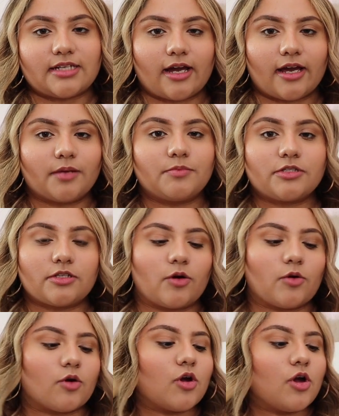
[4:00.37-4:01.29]
time.
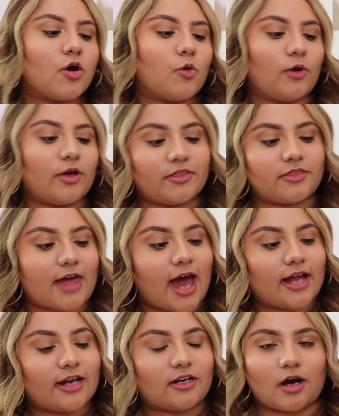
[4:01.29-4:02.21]
So with
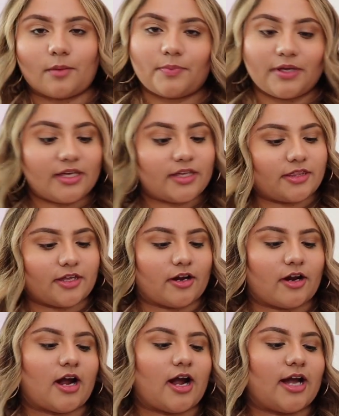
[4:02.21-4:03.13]
that not being
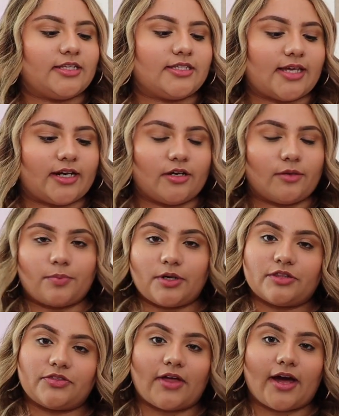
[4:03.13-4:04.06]
there, I decided to
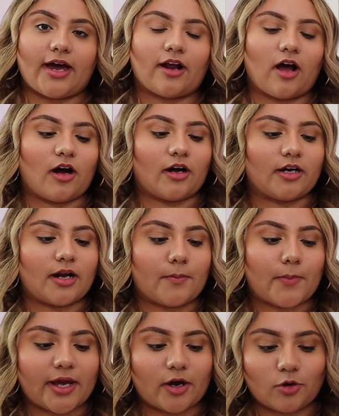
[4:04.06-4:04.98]
put that on
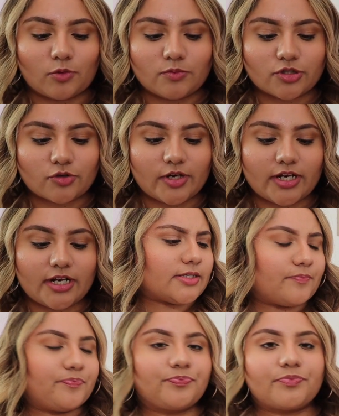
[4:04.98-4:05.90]
my home screen.
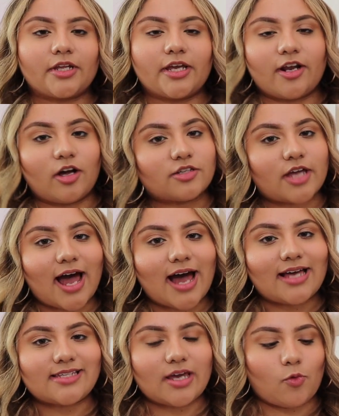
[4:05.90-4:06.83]
It also
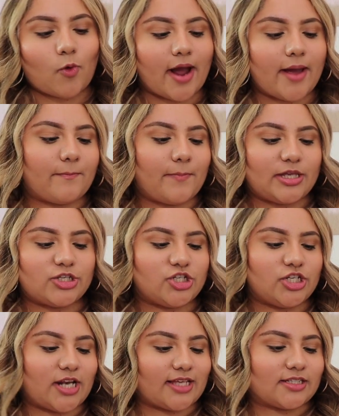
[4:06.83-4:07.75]
has a white
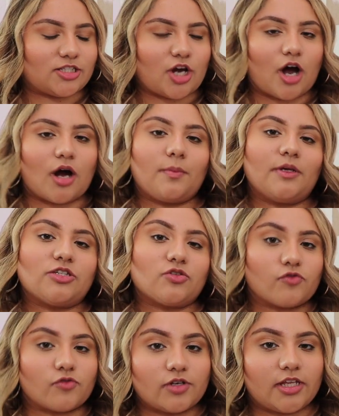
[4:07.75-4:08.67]
bedsheet at the top.
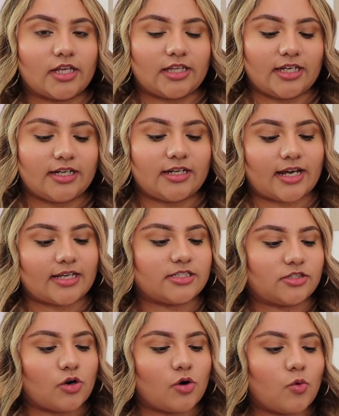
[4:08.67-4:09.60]
It's really clean and I
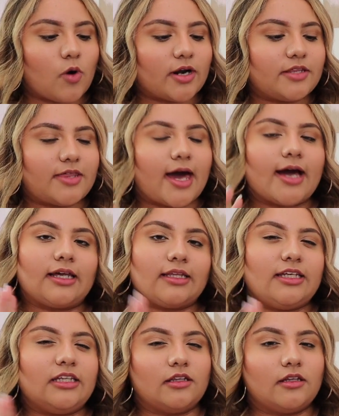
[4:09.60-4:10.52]
still wanted that
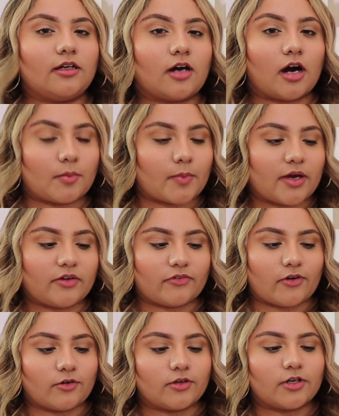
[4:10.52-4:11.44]
clean look on my
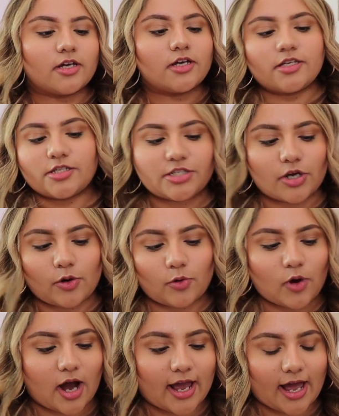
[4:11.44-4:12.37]
phone,
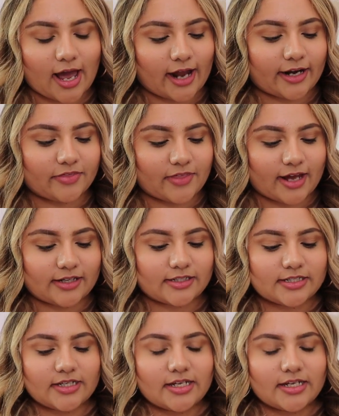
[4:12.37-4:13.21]
so I added that.